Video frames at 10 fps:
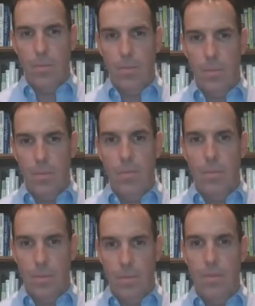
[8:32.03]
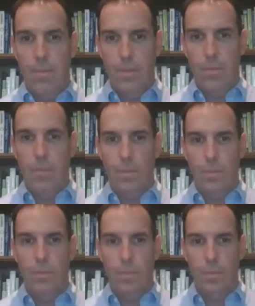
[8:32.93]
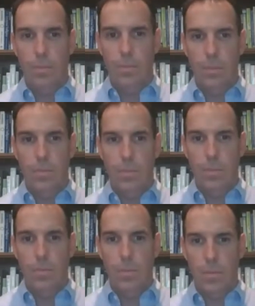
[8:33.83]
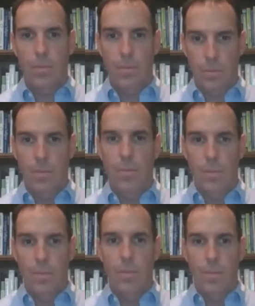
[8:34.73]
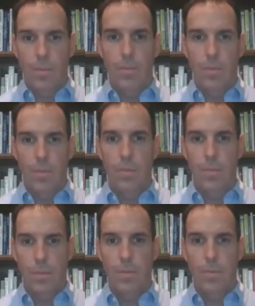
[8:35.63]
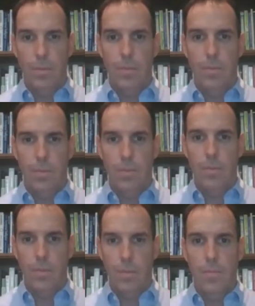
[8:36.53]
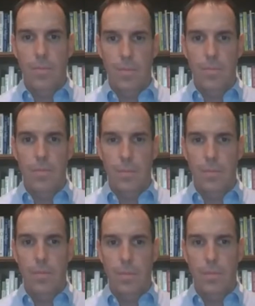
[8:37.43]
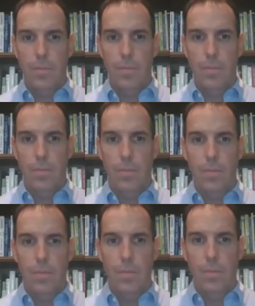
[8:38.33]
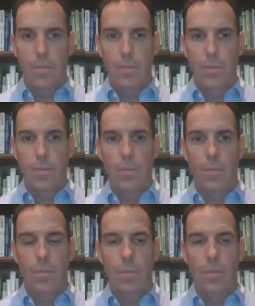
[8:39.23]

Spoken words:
This person isn't speaking.